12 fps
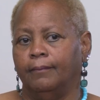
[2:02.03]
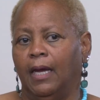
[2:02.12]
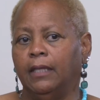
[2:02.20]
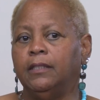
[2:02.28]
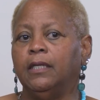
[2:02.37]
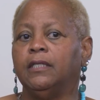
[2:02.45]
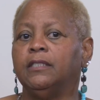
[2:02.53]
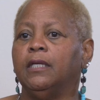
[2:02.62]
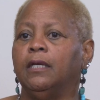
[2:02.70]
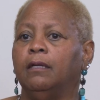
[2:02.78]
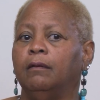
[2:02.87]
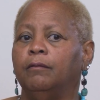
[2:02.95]
I think it's
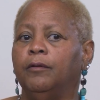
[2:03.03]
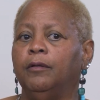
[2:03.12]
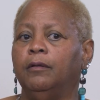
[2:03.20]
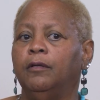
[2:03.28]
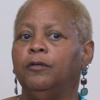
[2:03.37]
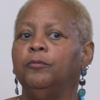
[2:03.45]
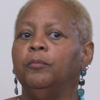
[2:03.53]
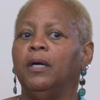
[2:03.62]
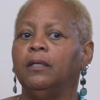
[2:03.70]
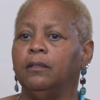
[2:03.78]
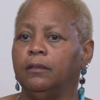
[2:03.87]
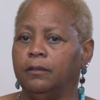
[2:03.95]
had a
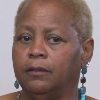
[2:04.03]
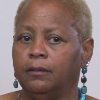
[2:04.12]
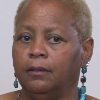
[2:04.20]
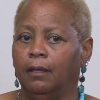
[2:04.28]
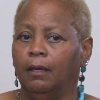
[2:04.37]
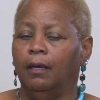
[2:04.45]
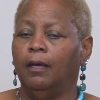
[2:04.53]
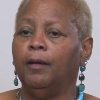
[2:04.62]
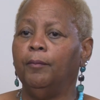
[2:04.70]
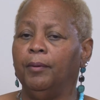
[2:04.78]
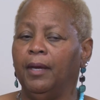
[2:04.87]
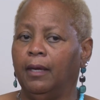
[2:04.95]
humongous
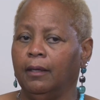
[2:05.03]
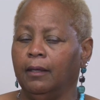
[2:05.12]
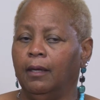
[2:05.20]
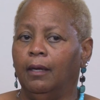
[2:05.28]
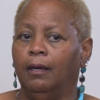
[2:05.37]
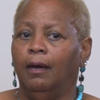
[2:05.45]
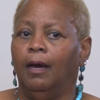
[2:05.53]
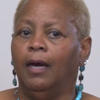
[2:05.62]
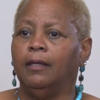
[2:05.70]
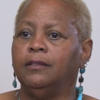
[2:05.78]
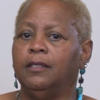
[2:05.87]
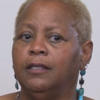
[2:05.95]
impact.
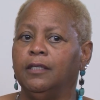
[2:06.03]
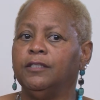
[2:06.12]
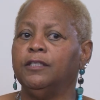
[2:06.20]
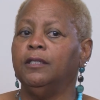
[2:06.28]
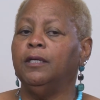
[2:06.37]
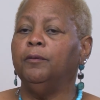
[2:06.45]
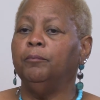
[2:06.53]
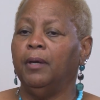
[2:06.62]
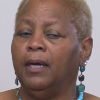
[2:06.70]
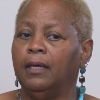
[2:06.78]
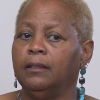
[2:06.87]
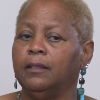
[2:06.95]
I think it's an
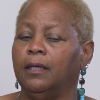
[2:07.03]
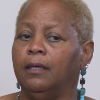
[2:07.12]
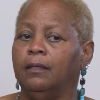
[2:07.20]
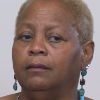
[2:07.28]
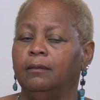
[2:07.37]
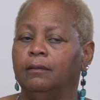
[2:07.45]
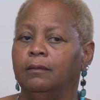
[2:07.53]
impact that